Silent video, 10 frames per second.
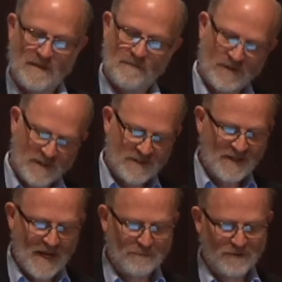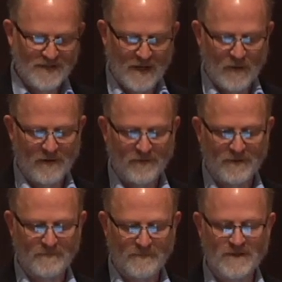For the disciples,
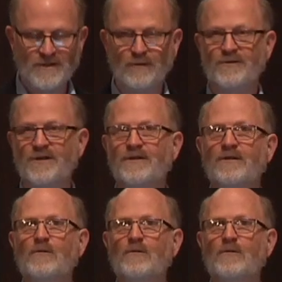however, the children